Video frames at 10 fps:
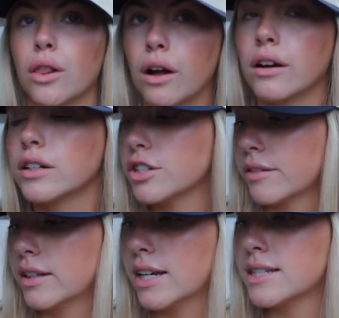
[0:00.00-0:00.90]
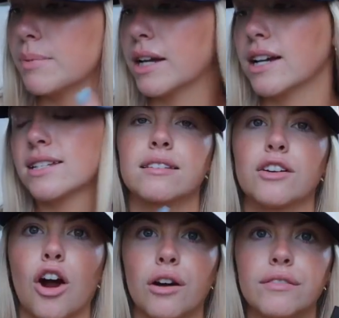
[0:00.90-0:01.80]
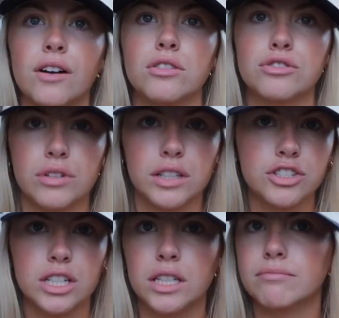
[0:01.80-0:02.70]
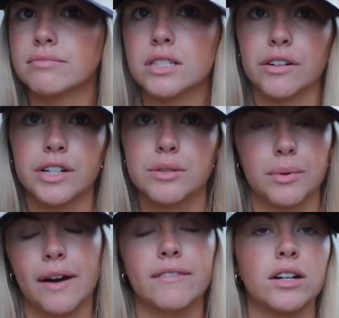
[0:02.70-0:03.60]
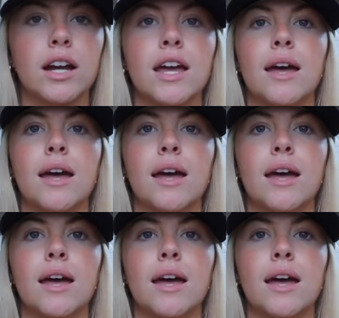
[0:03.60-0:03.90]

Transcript: long to read this because the Caraval trilogy series, whatever,